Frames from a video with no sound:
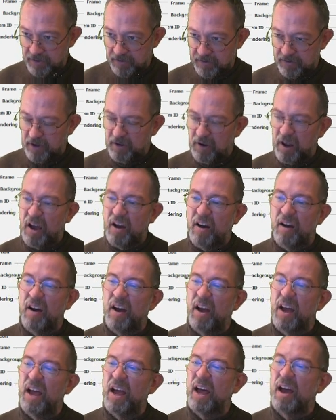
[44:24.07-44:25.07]
So now
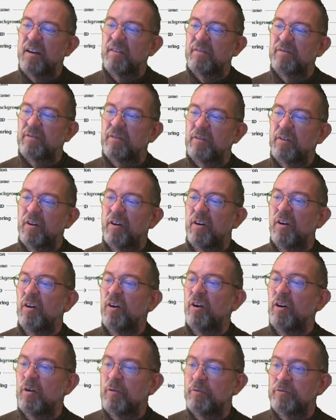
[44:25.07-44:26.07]
I have
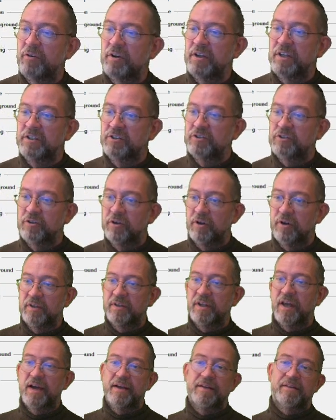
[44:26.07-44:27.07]
hopefully ensured
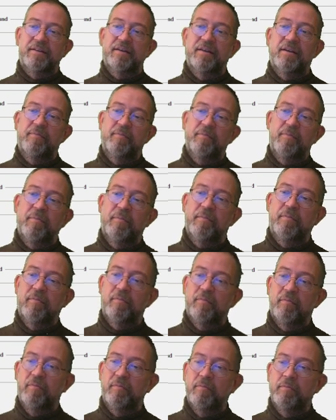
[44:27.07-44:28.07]
that the
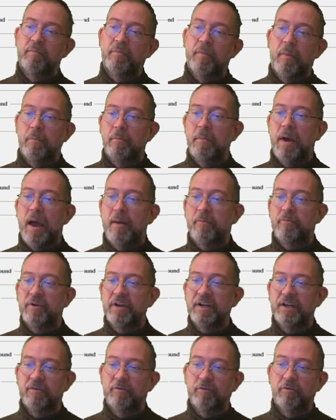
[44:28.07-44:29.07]
map
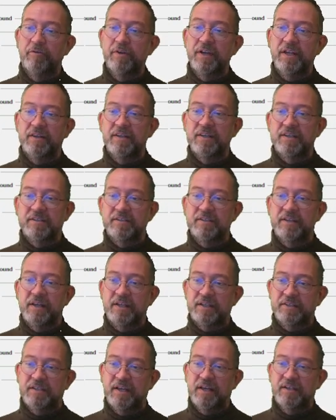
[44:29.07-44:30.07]
reader will read this
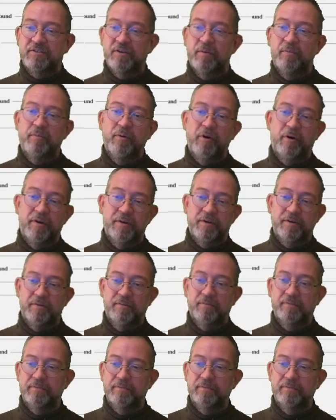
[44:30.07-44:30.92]
text at some point